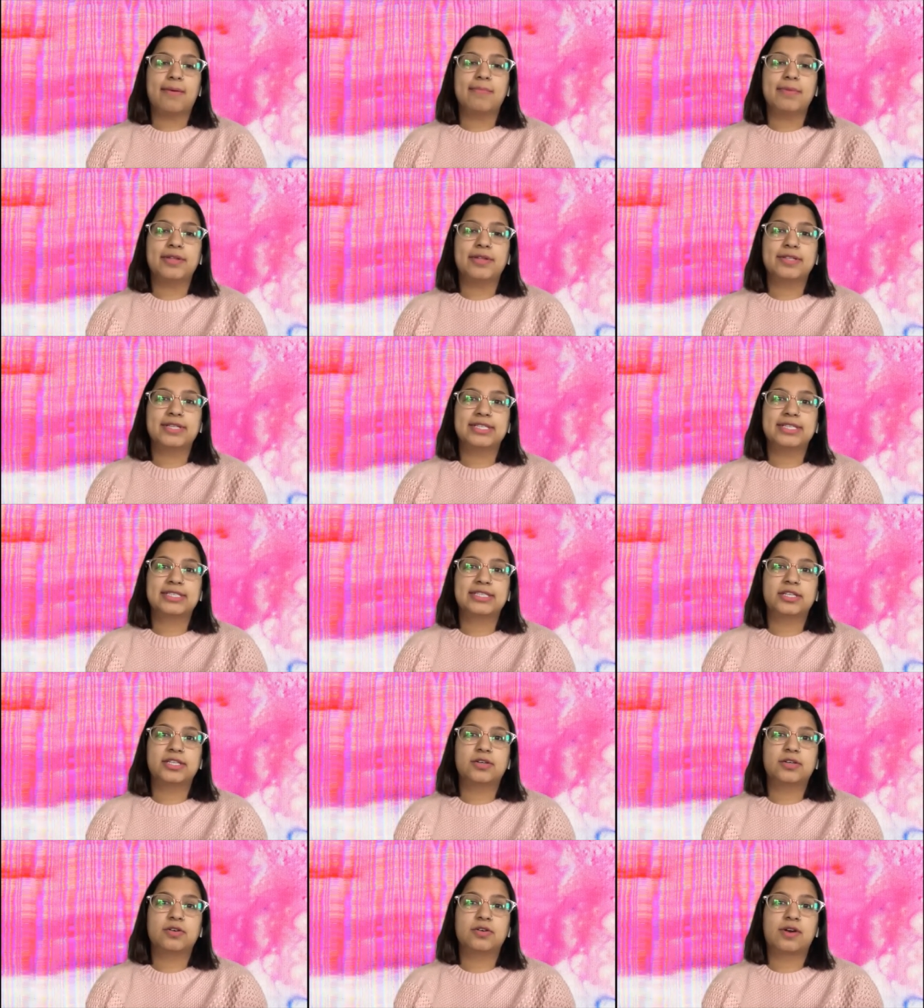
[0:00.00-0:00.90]
using
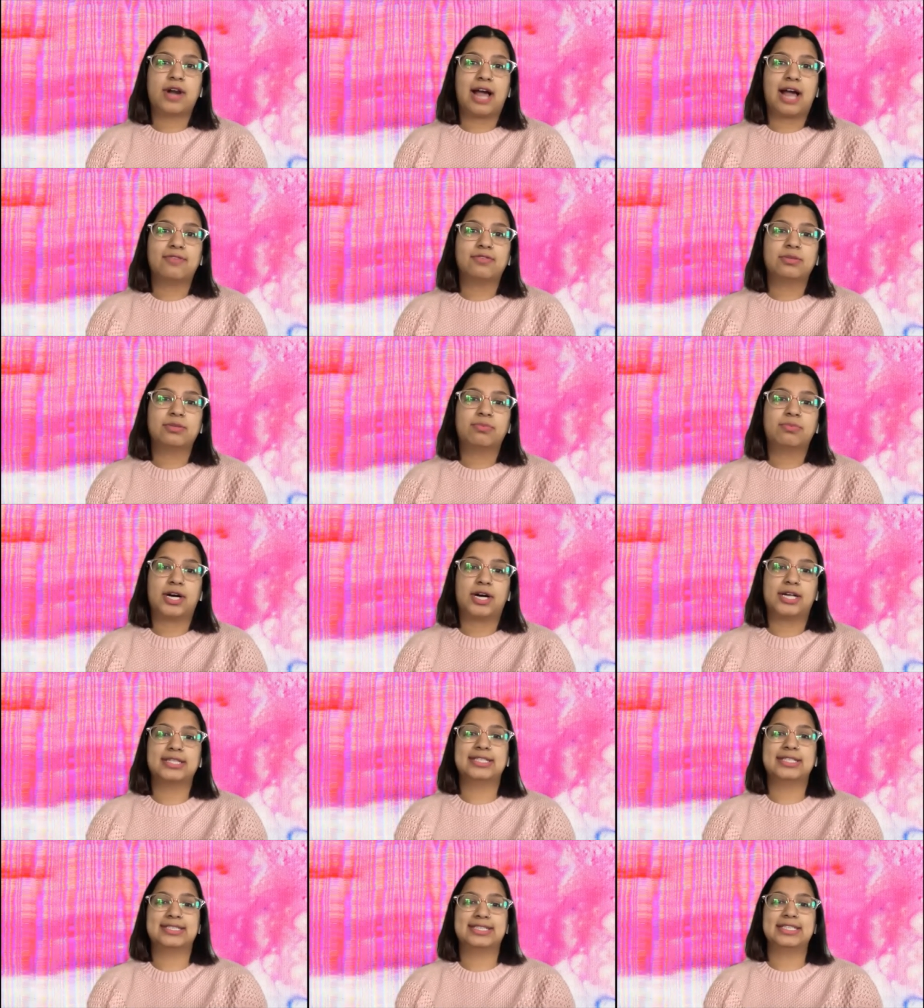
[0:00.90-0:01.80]
slow craft
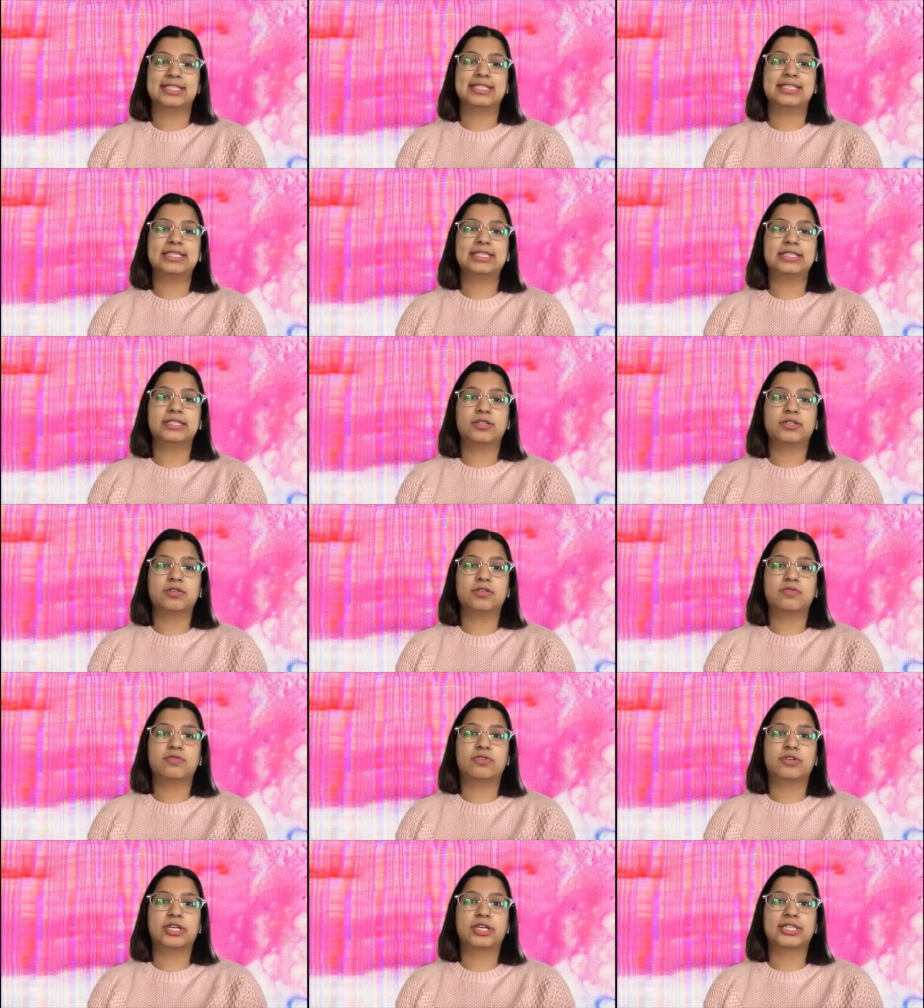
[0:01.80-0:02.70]
processes.
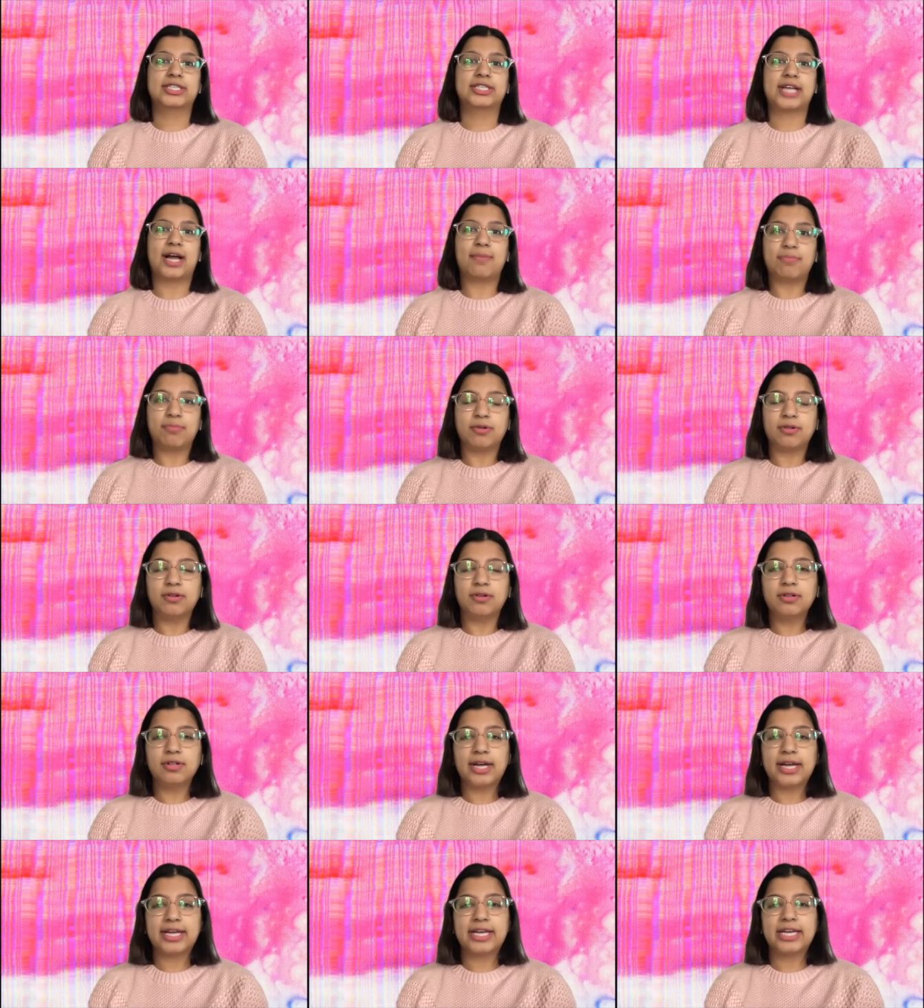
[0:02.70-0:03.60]
So for
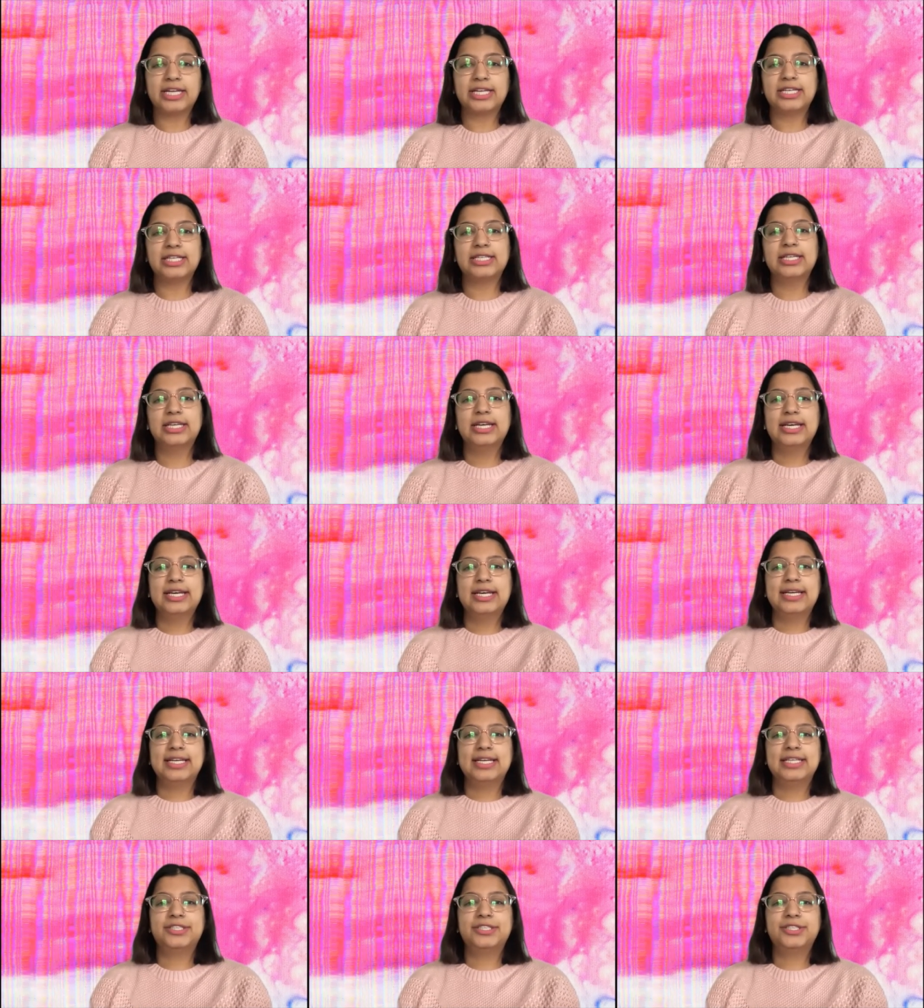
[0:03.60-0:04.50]
example, I can
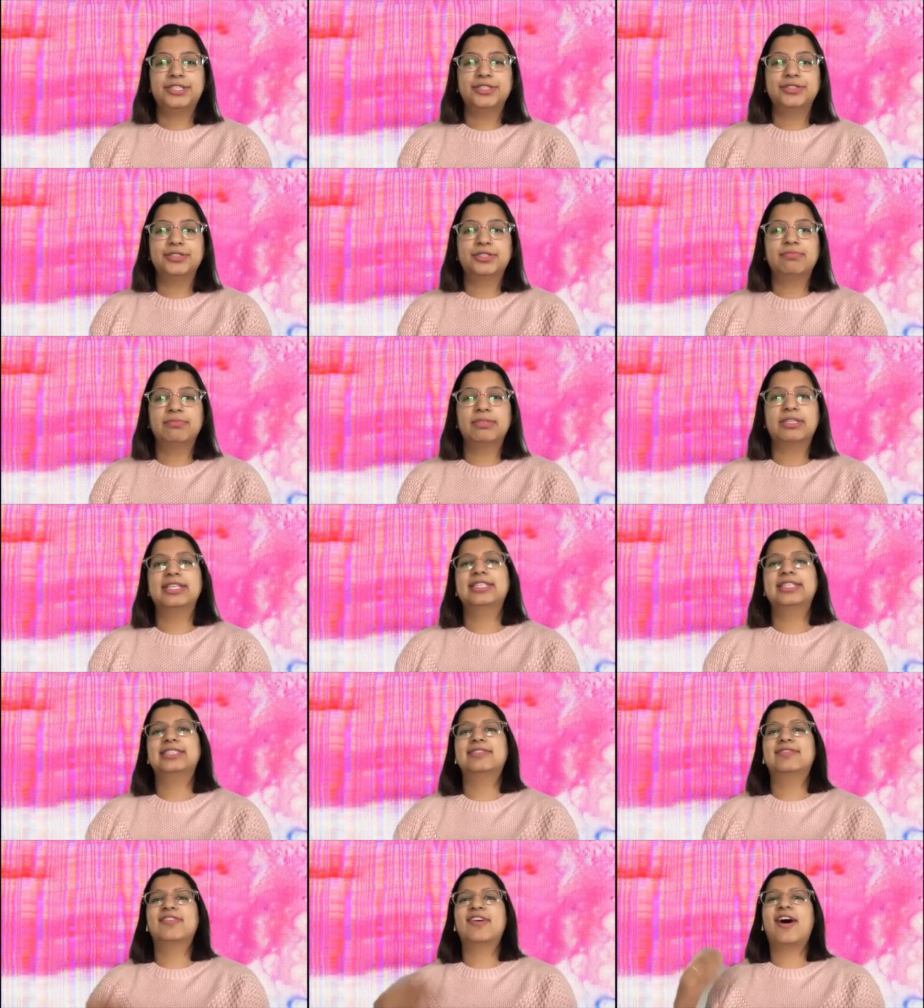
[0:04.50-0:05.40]
introduce
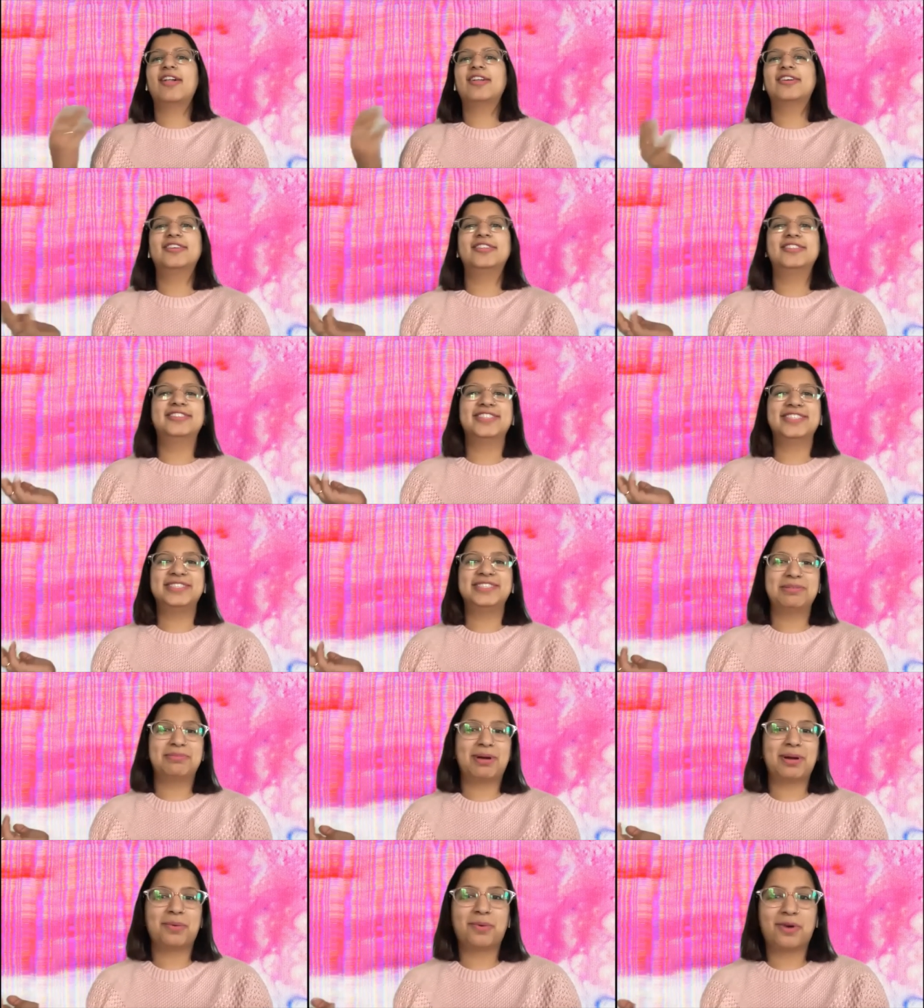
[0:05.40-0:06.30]
millions of colors
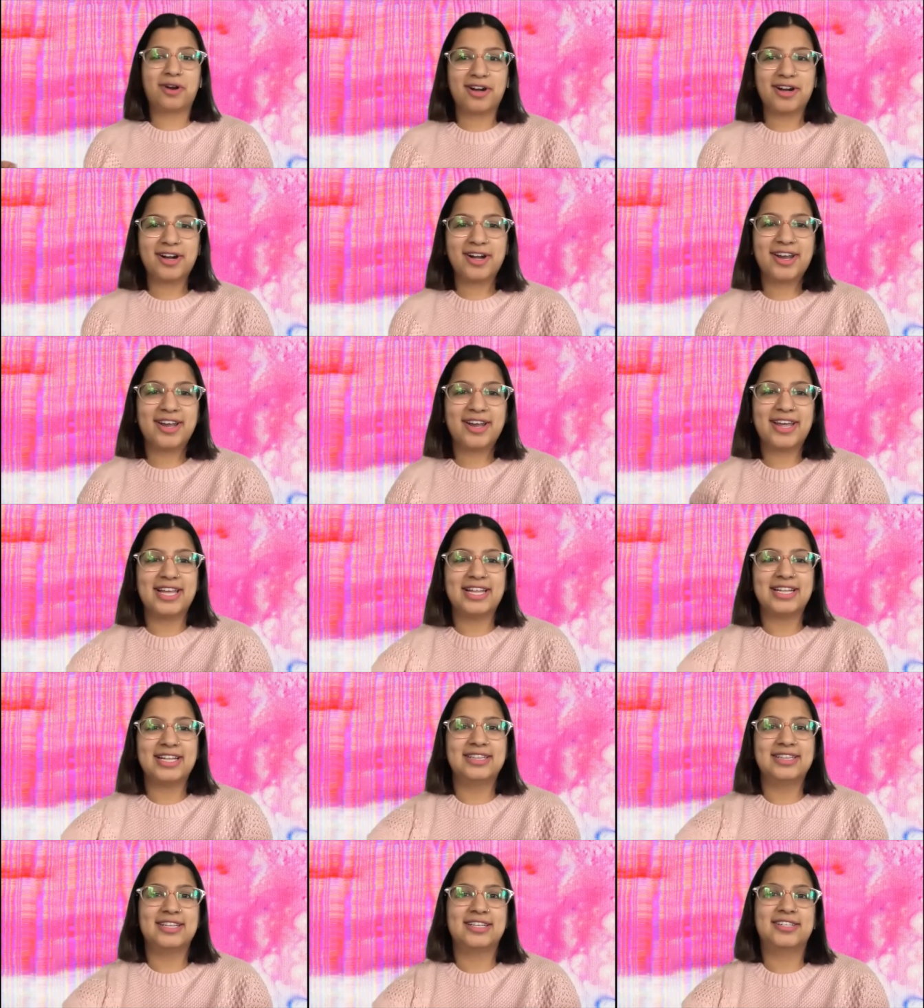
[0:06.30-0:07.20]
into my work
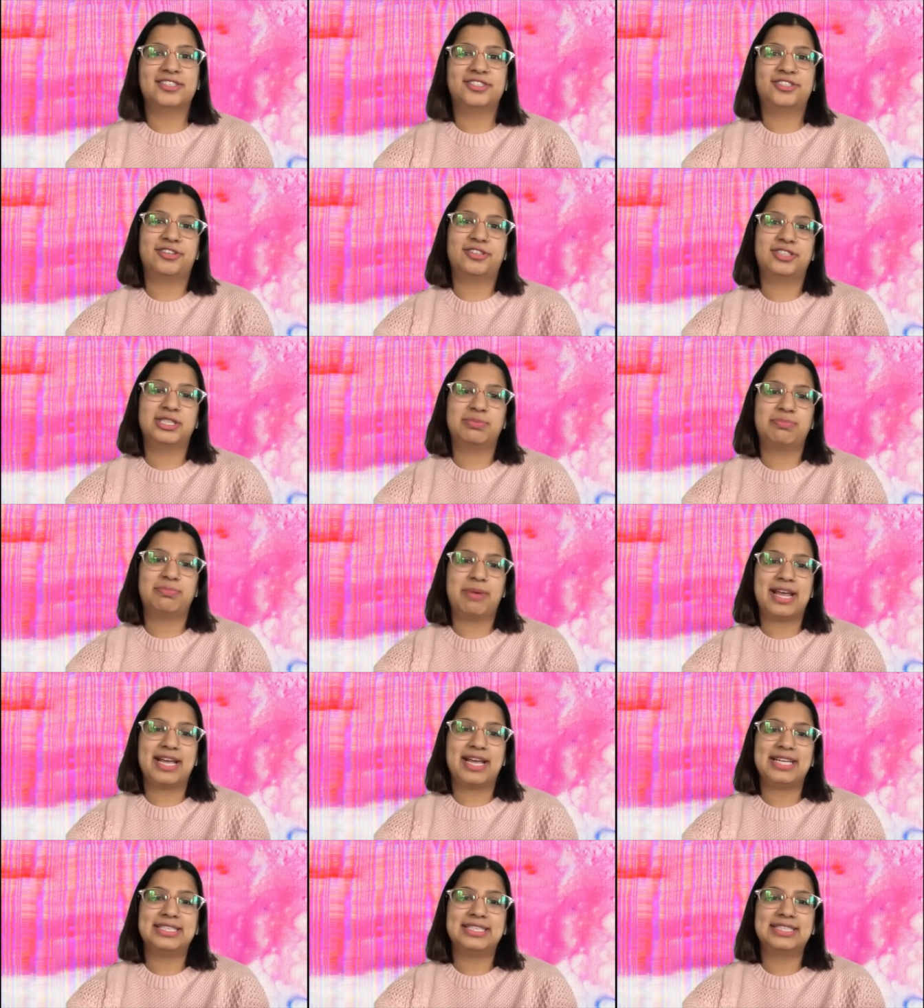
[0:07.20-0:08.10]
in the digital
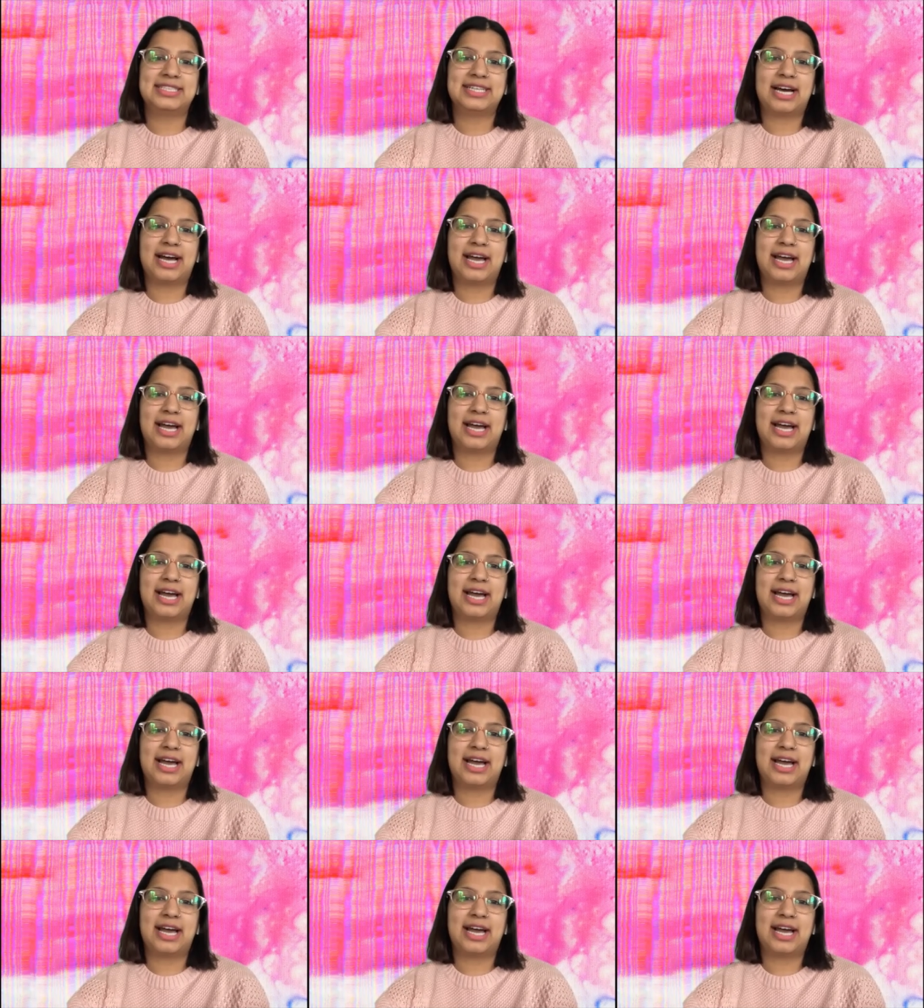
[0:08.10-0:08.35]
space.